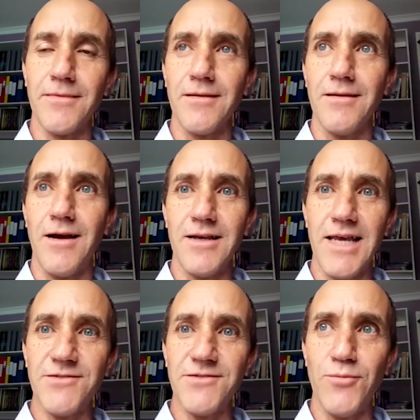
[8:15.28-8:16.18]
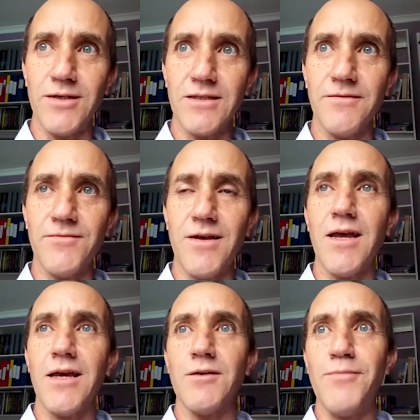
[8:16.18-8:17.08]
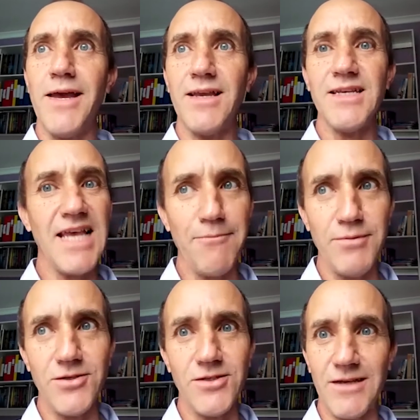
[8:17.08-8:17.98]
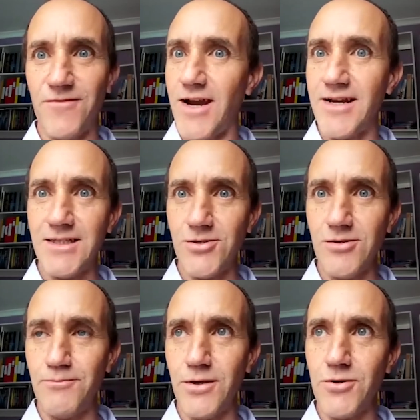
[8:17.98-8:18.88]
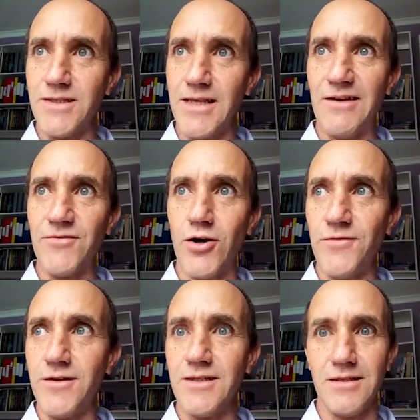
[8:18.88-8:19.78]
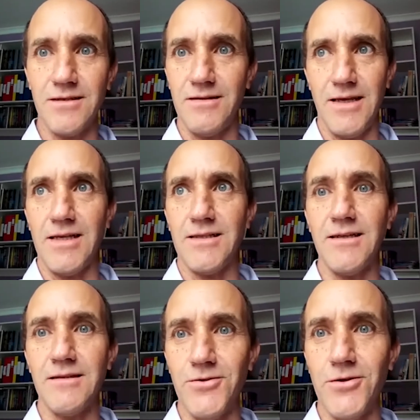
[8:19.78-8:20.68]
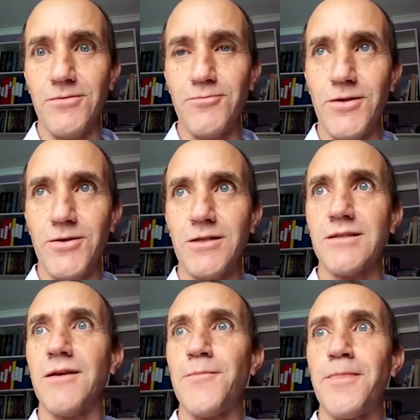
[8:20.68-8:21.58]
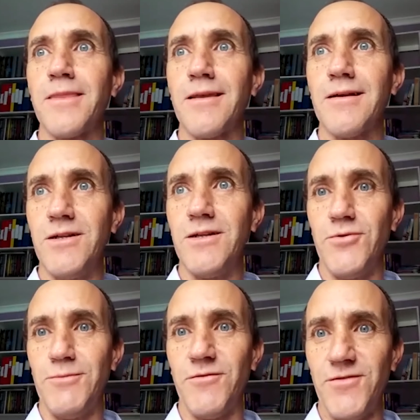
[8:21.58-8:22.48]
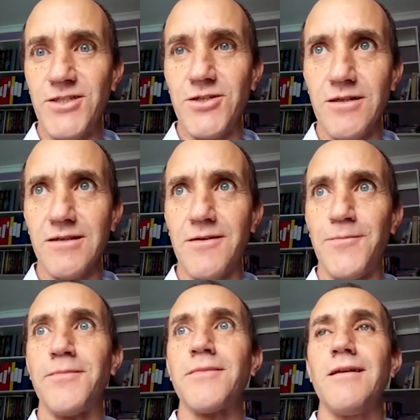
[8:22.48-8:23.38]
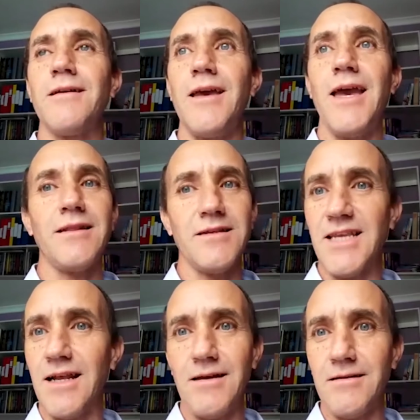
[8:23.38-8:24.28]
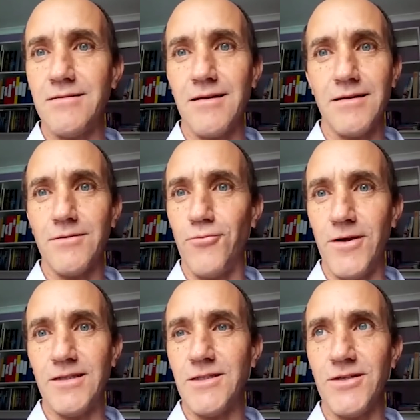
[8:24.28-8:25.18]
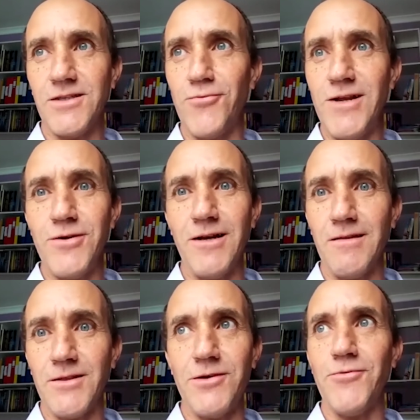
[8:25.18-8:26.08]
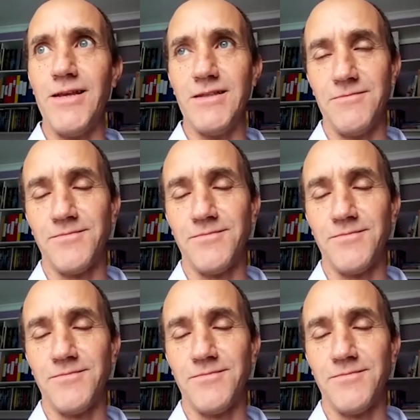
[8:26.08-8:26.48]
our cash flow positive. The bank is happy to finance you because they have confidence they can see, we're professionals, and the seller wins. So it's a win-win 3 ways.